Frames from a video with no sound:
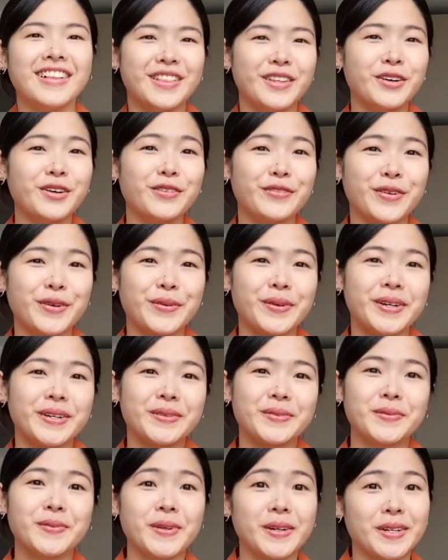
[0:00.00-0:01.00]
Hello
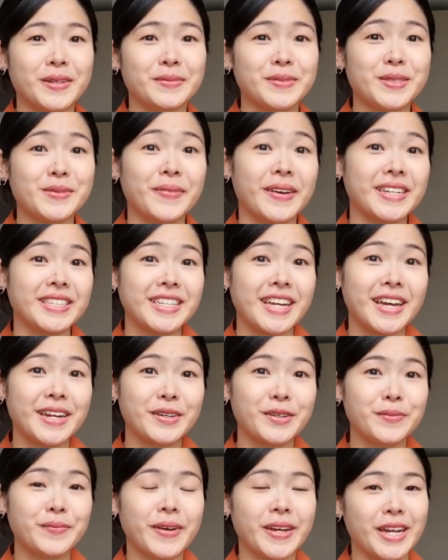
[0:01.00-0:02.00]
everyone, welcome to my
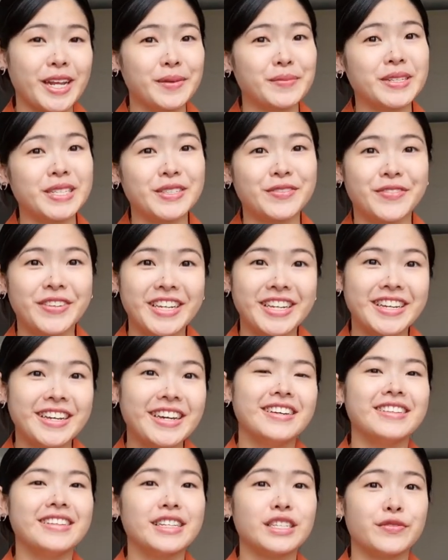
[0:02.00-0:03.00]
channel. My name is
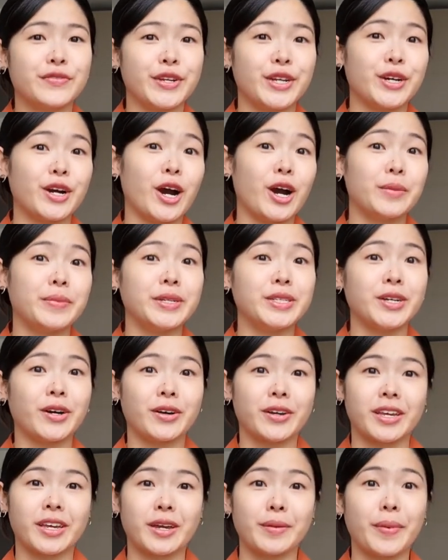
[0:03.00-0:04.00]
V. In this video, I'll be
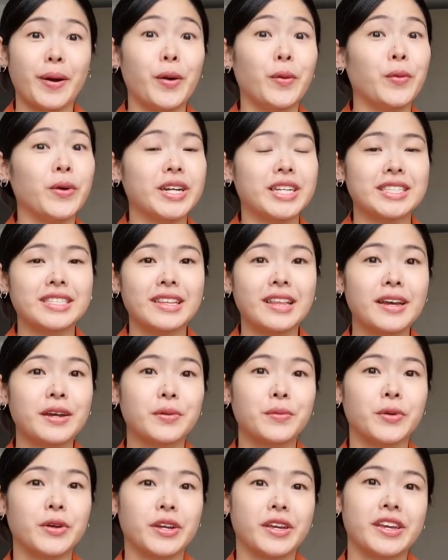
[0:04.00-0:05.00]
talking about what it's
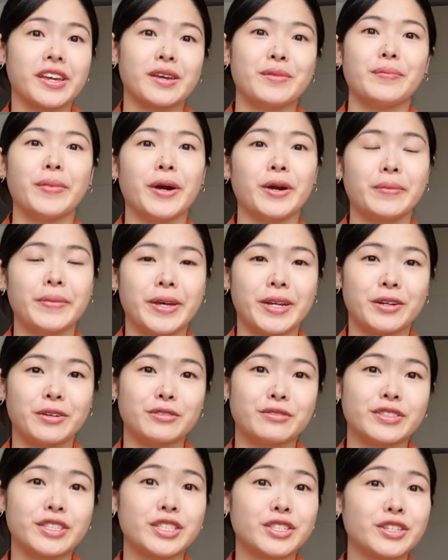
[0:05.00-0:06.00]
like working in
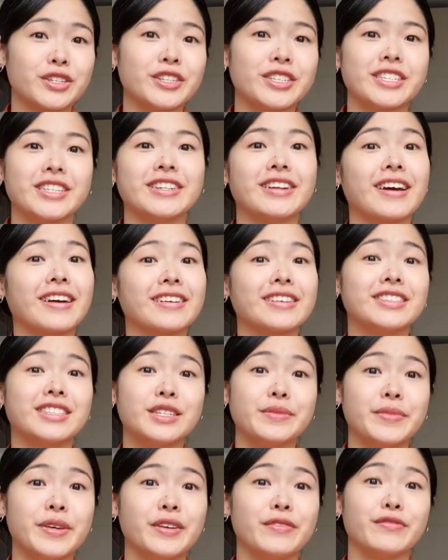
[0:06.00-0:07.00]
biomedical research in
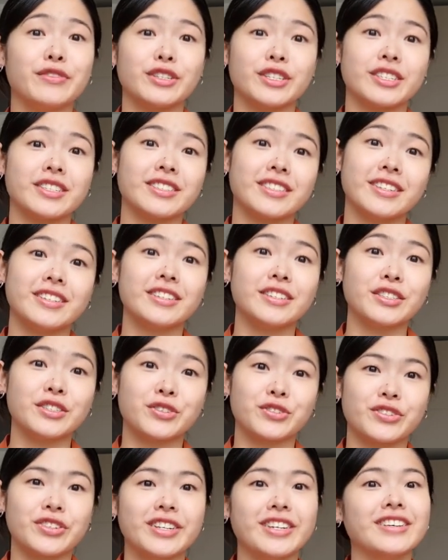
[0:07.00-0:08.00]
academia versus
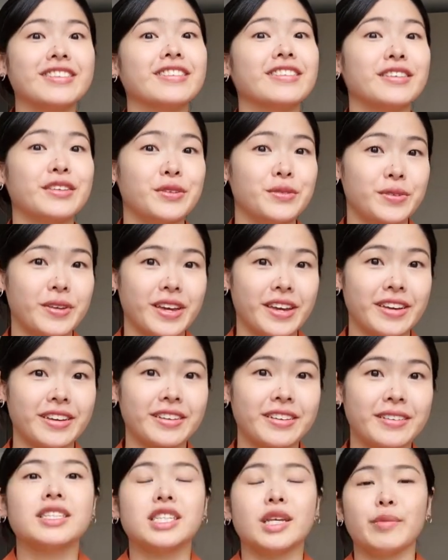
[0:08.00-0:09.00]
industry in the
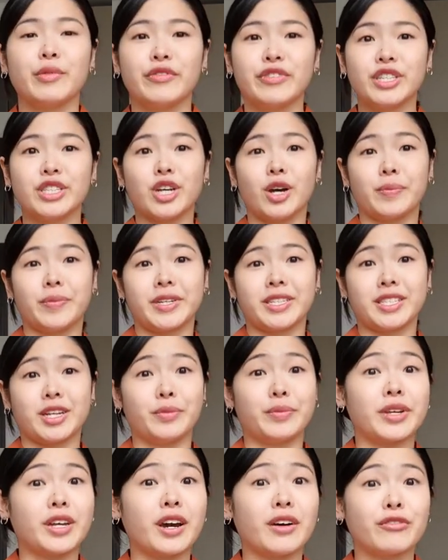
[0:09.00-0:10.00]
UK. Some of the
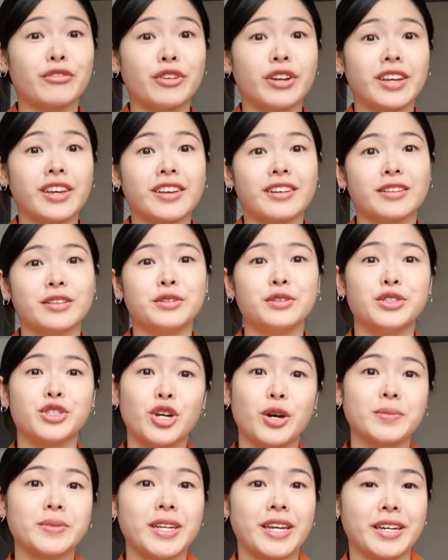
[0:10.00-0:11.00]
topics I'll be covering include
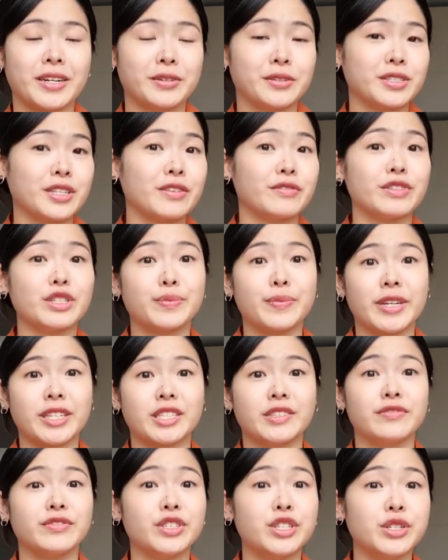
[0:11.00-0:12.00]
job titles and
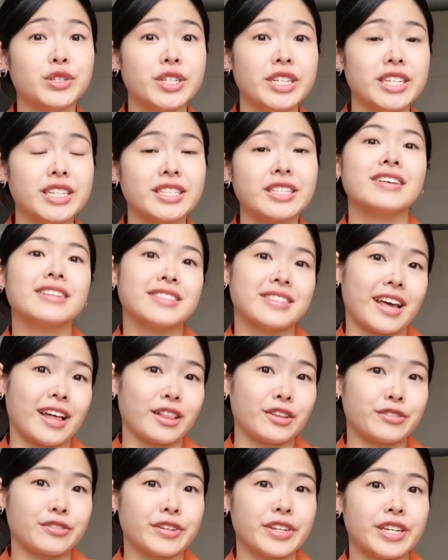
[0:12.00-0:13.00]
respective duties,
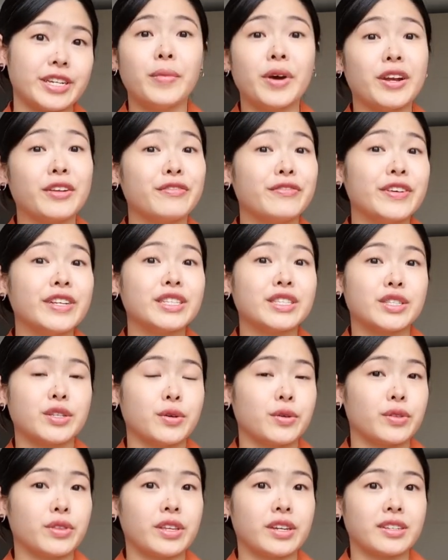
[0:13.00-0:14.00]
salary, benefits,
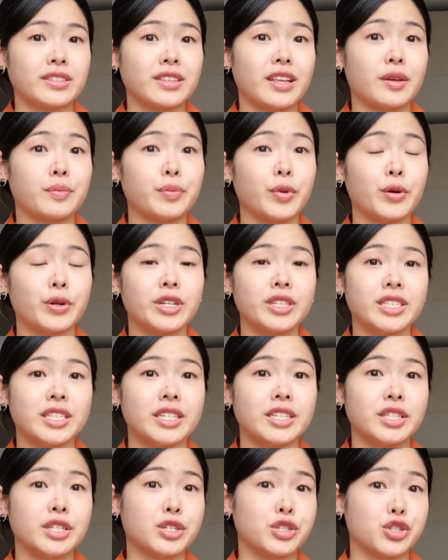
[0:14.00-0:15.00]
so things like
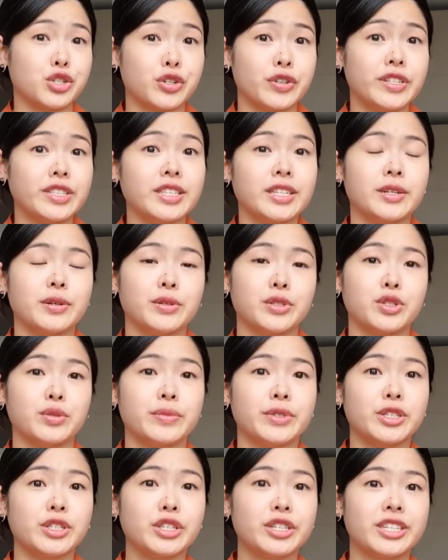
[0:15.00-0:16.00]
bonuses, insurance, and
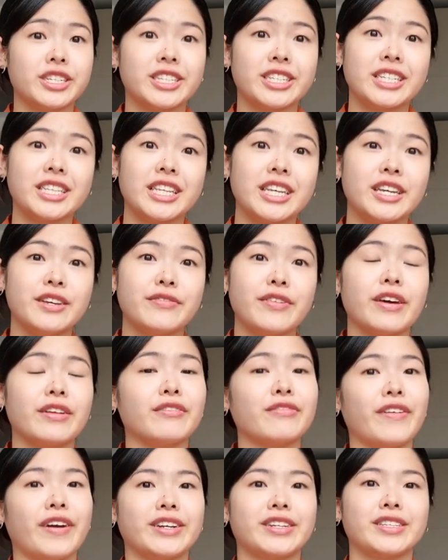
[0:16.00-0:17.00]
also maternity leave,
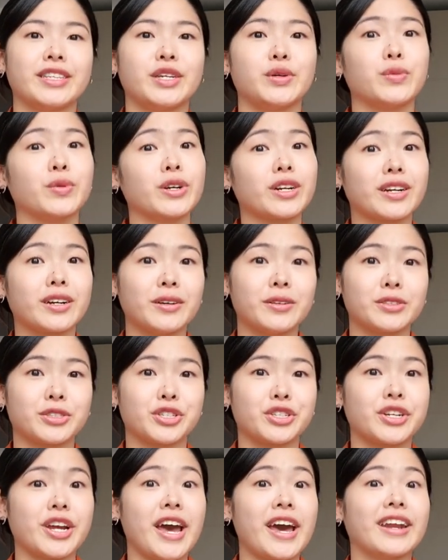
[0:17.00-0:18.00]
and finally, work
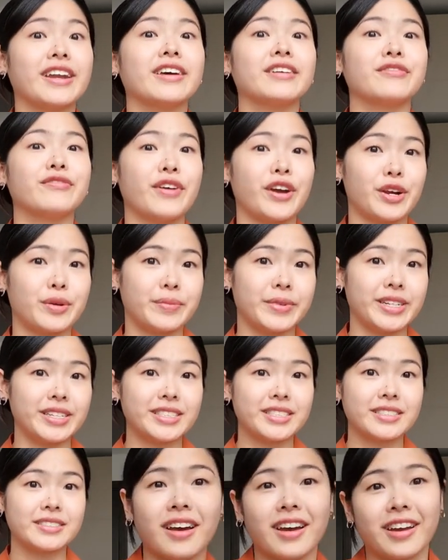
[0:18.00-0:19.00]
culture and environment.